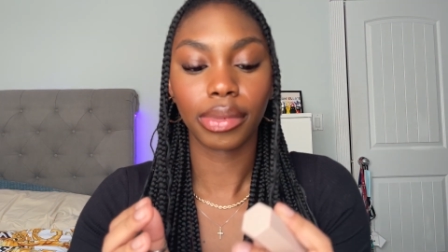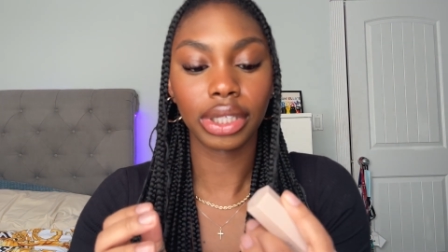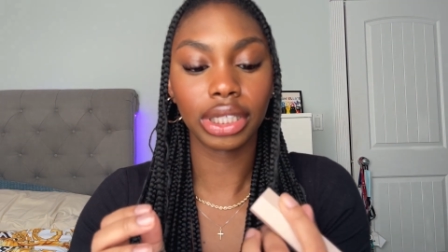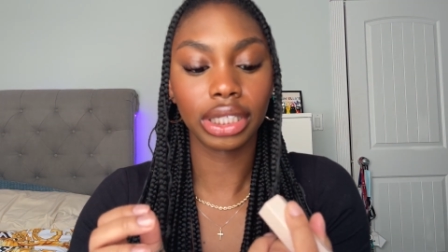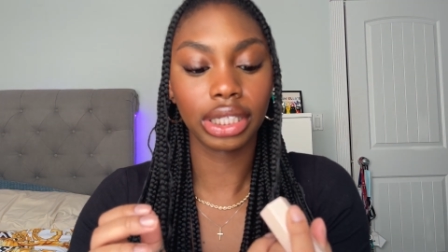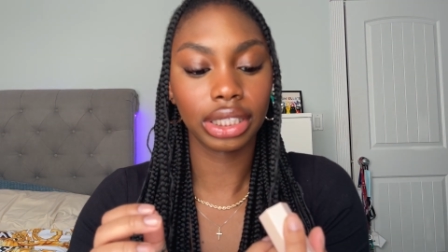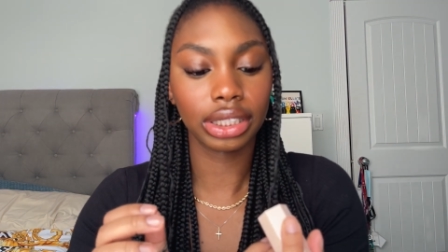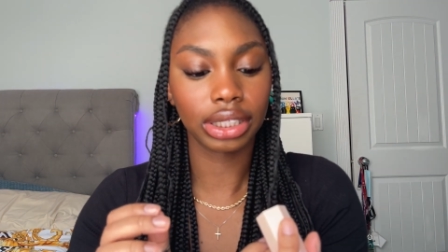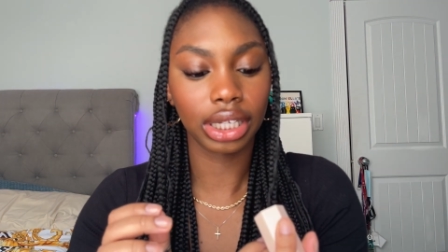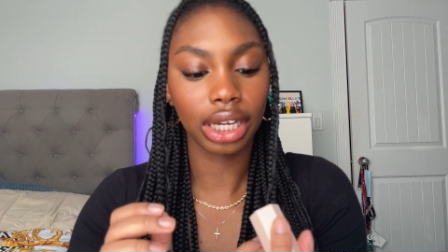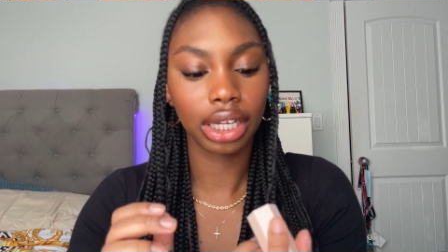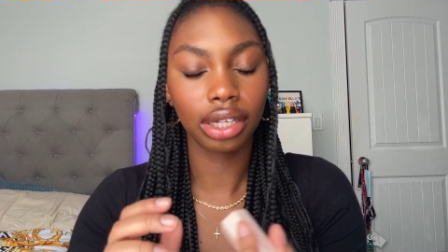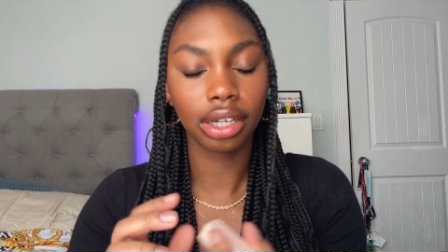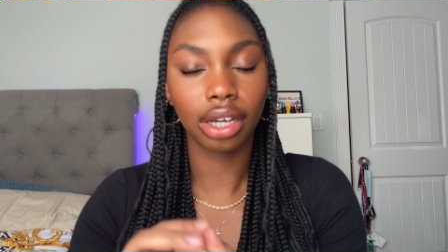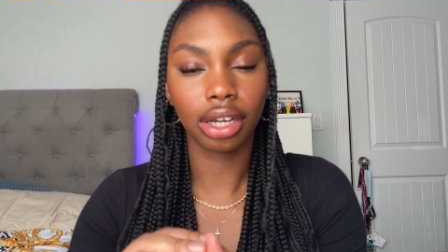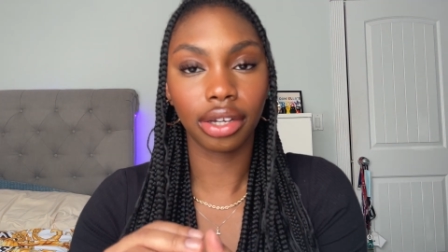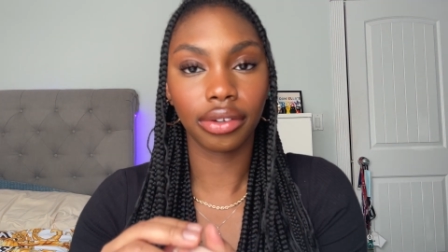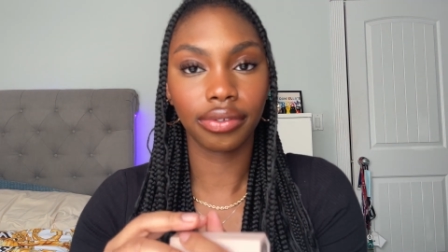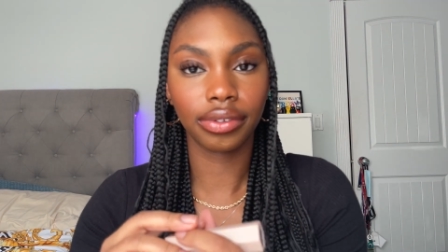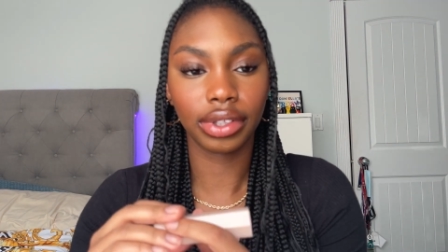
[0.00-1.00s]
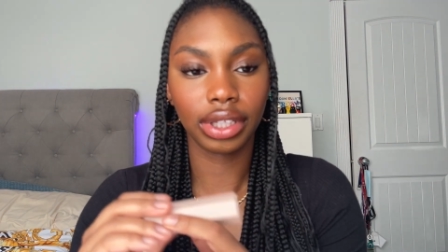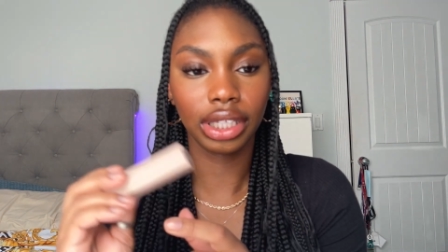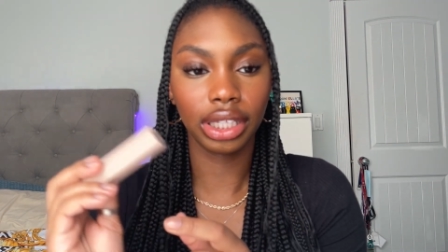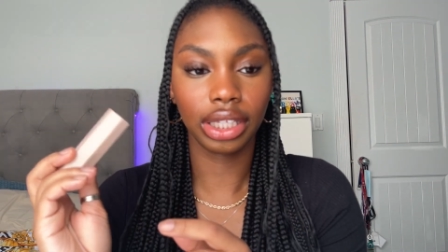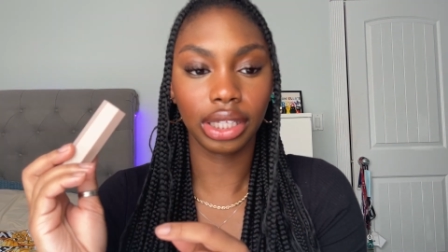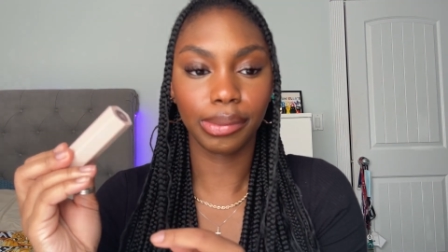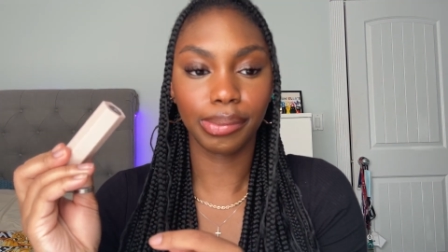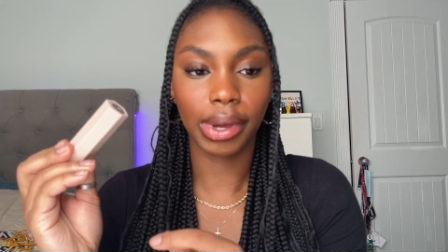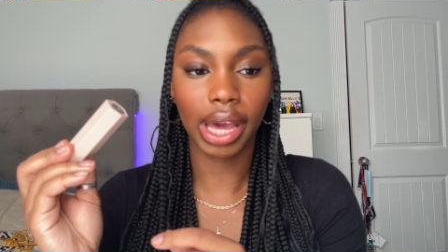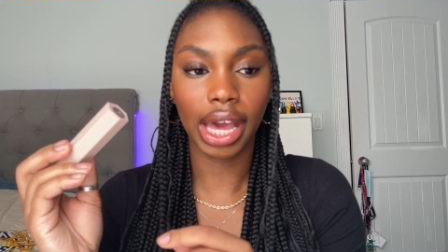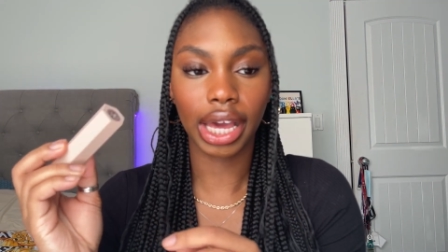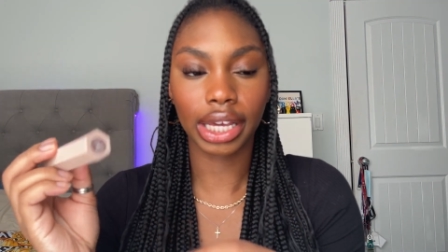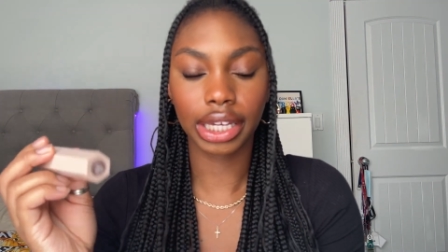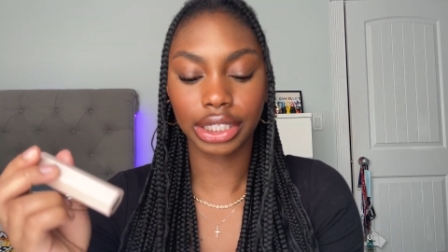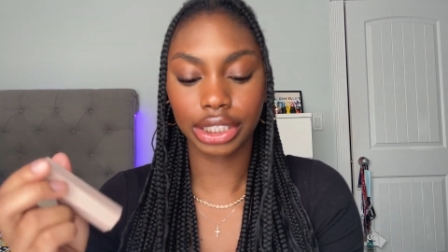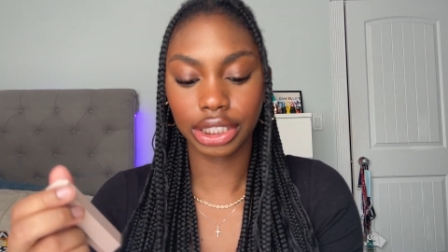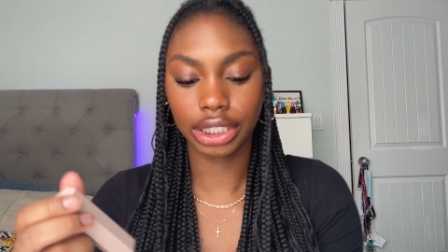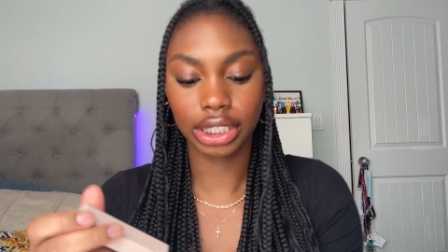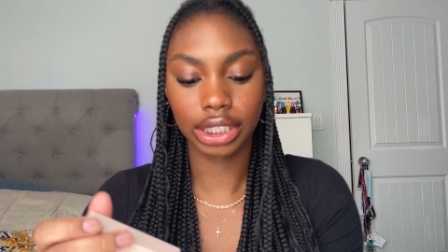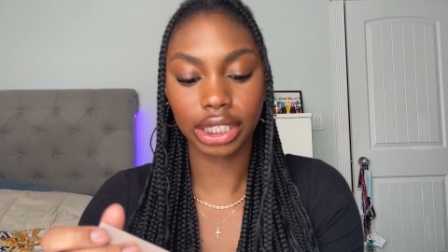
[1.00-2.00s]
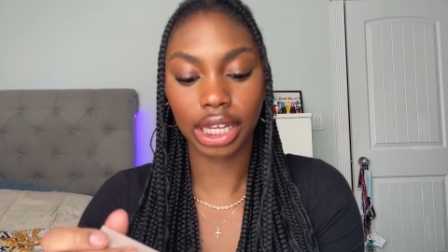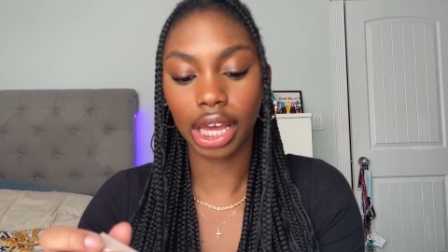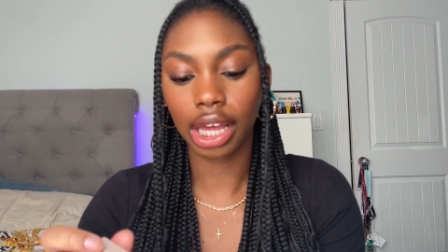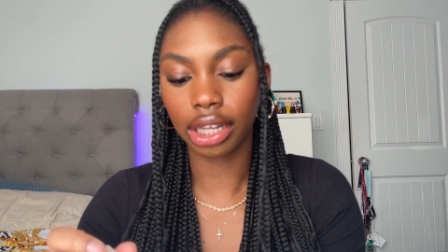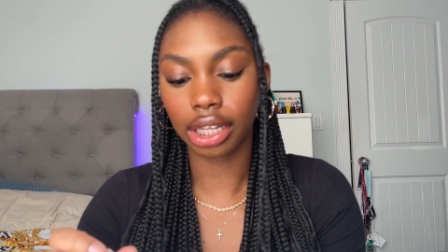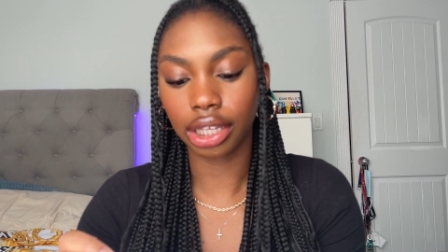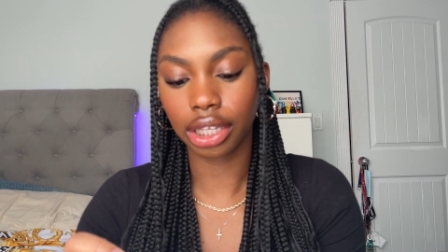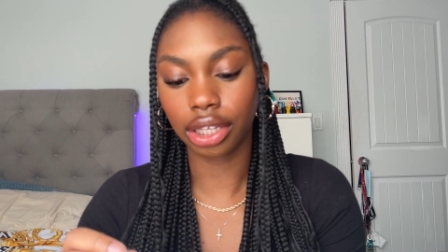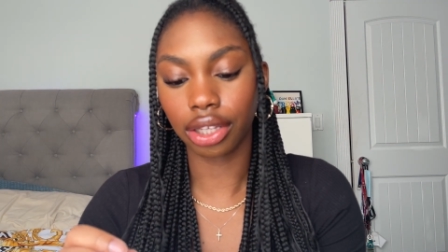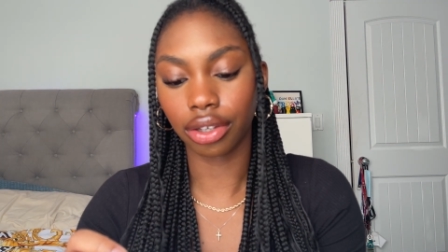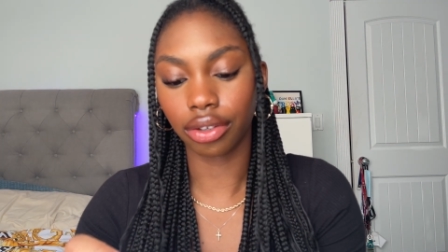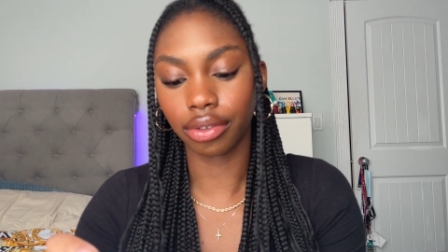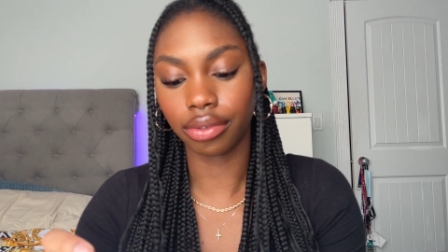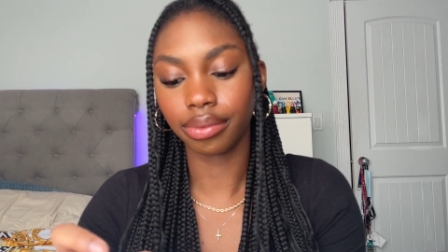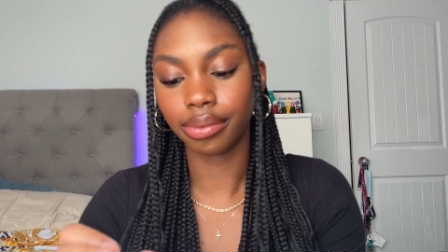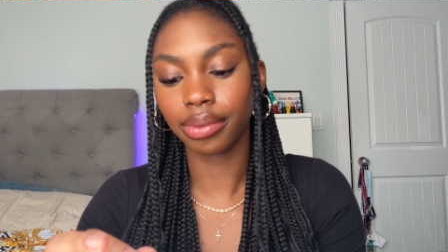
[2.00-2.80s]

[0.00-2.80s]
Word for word: the design of the packaging is hella cute